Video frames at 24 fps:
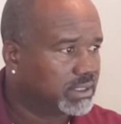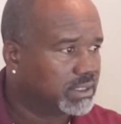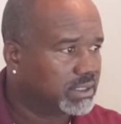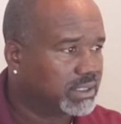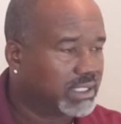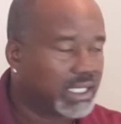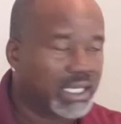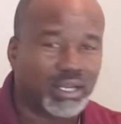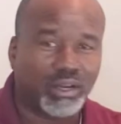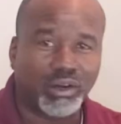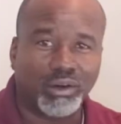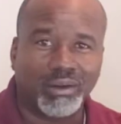
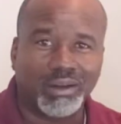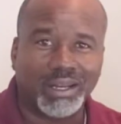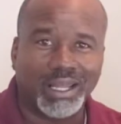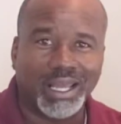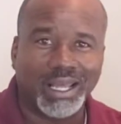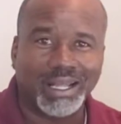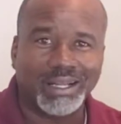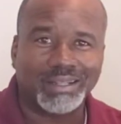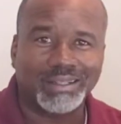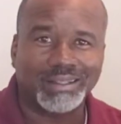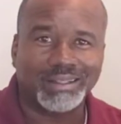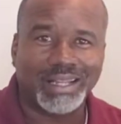take on
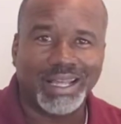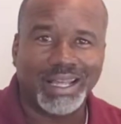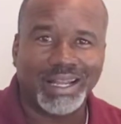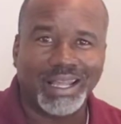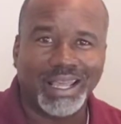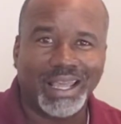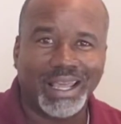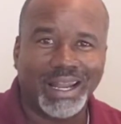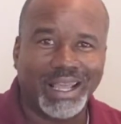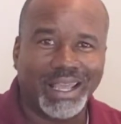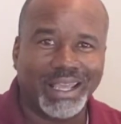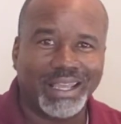that
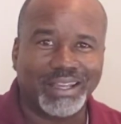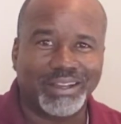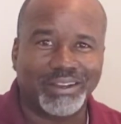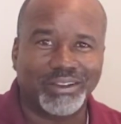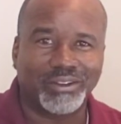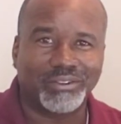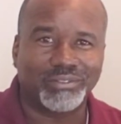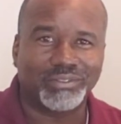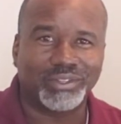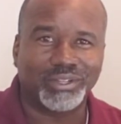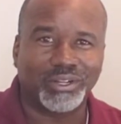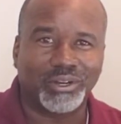headache
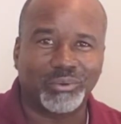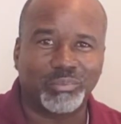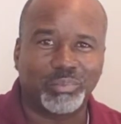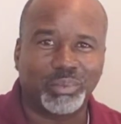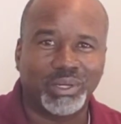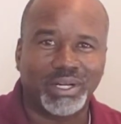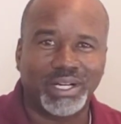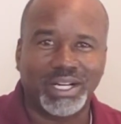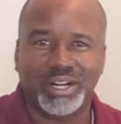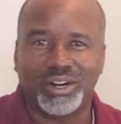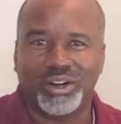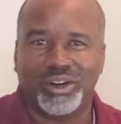of,
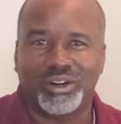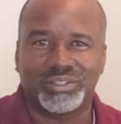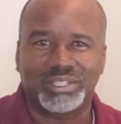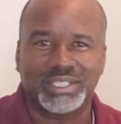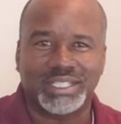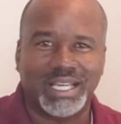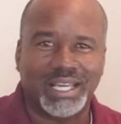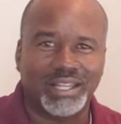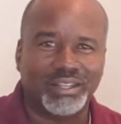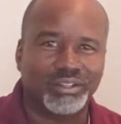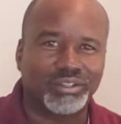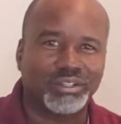putting it all
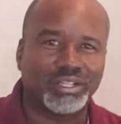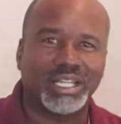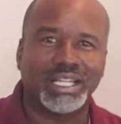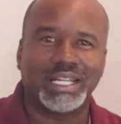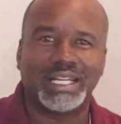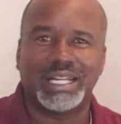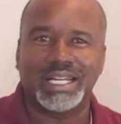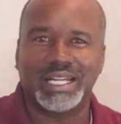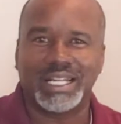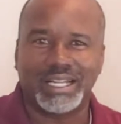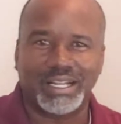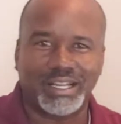together,
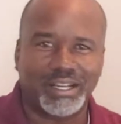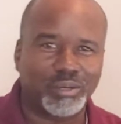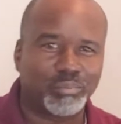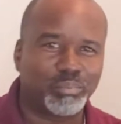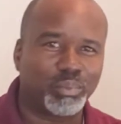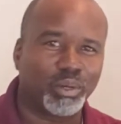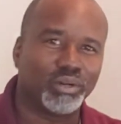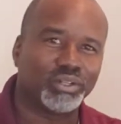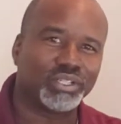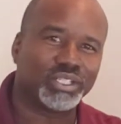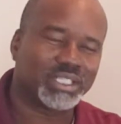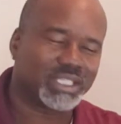cleaning it up,
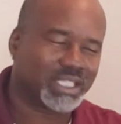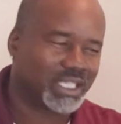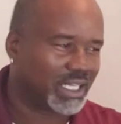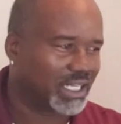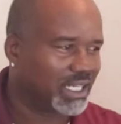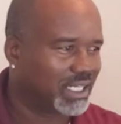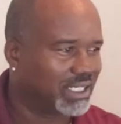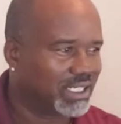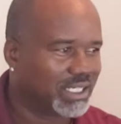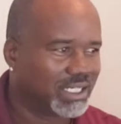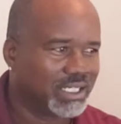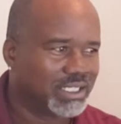purchasing
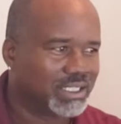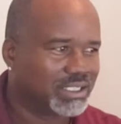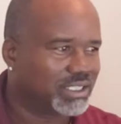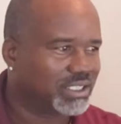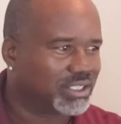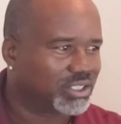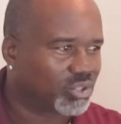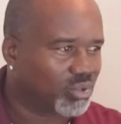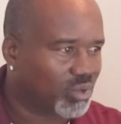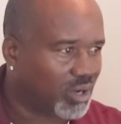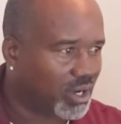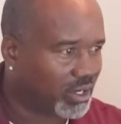it.
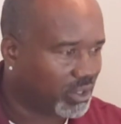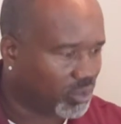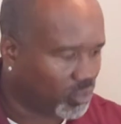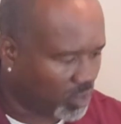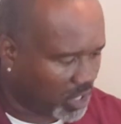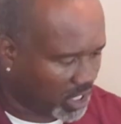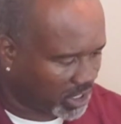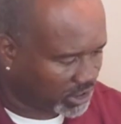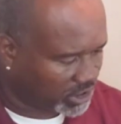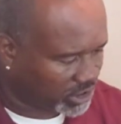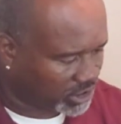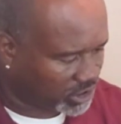Just go out and
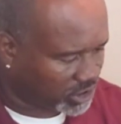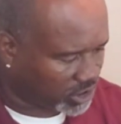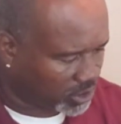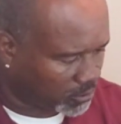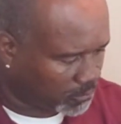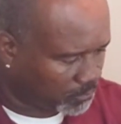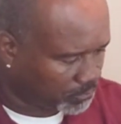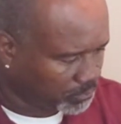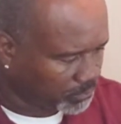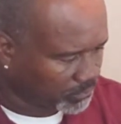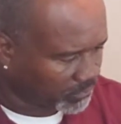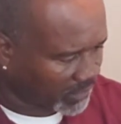watch it.
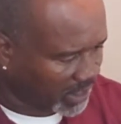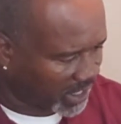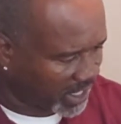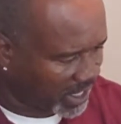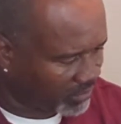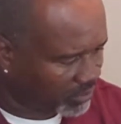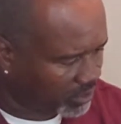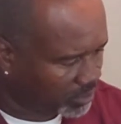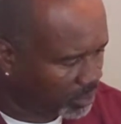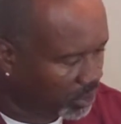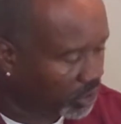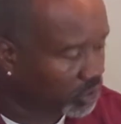So I have
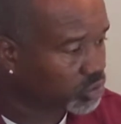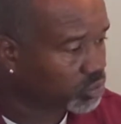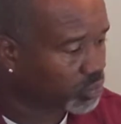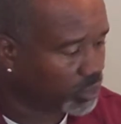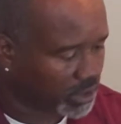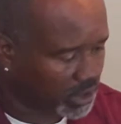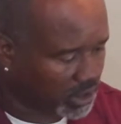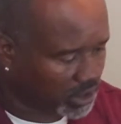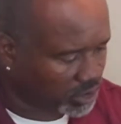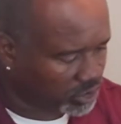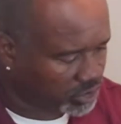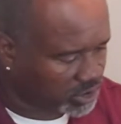a post where you
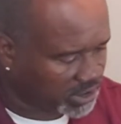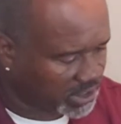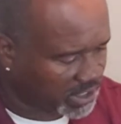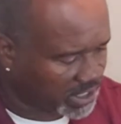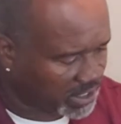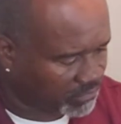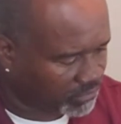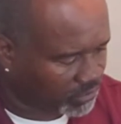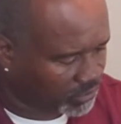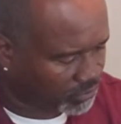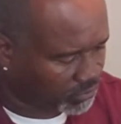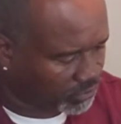can go see
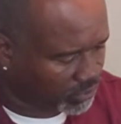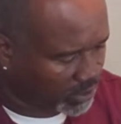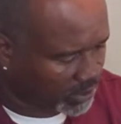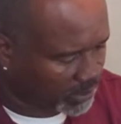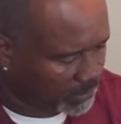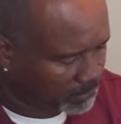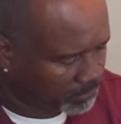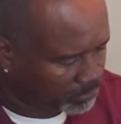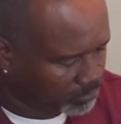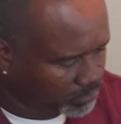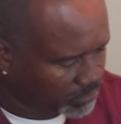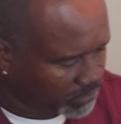that for free
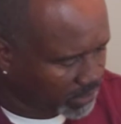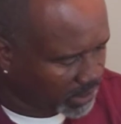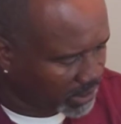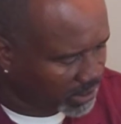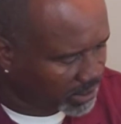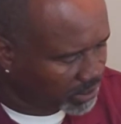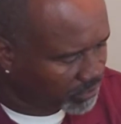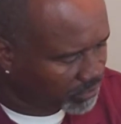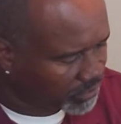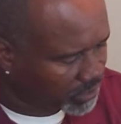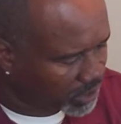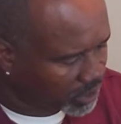in
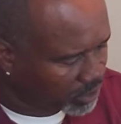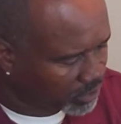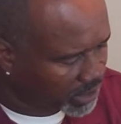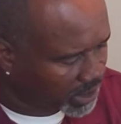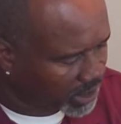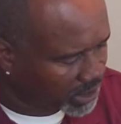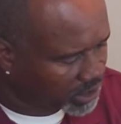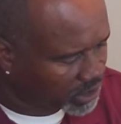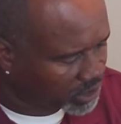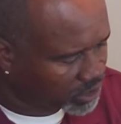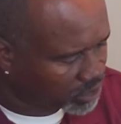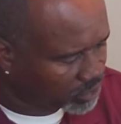different
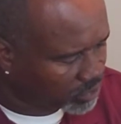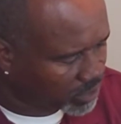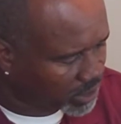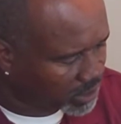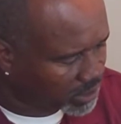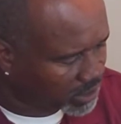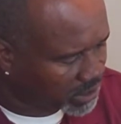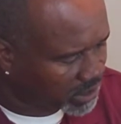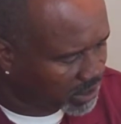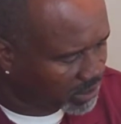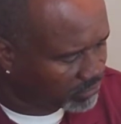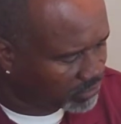locations around the
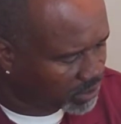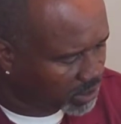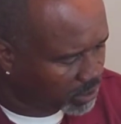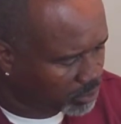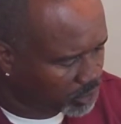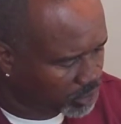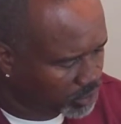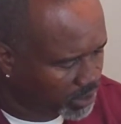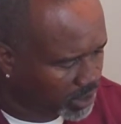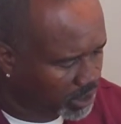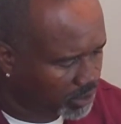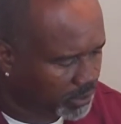
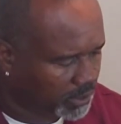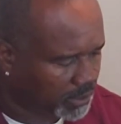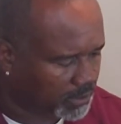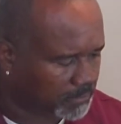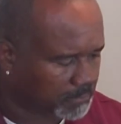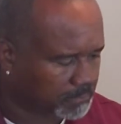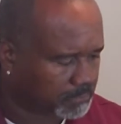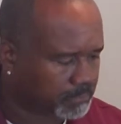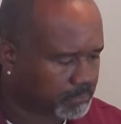DFW area.